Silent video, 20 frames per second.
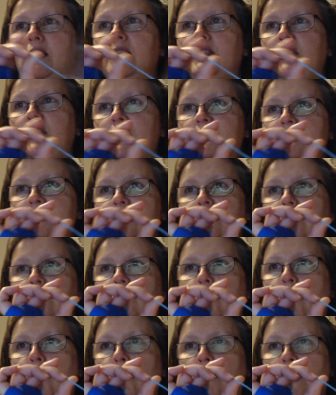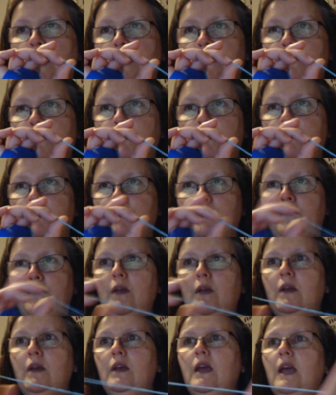this colour.
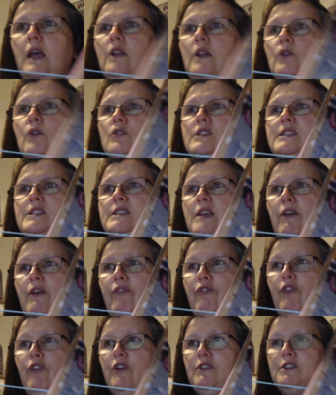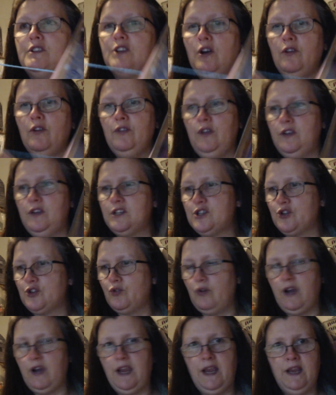It looks different on the
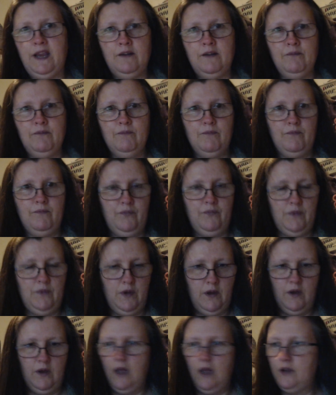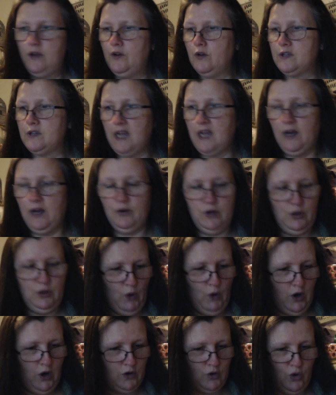screen, and I'll tell you
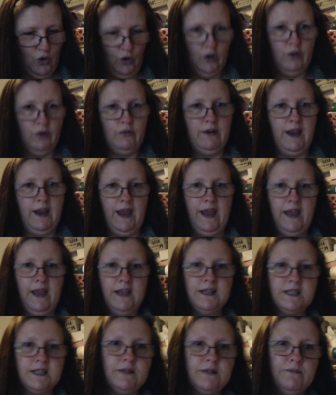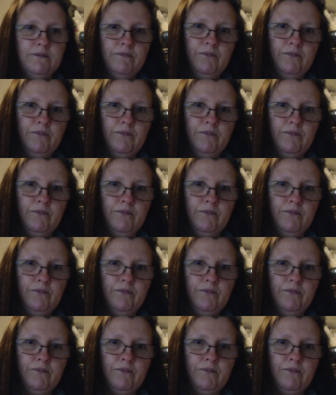what colour it is.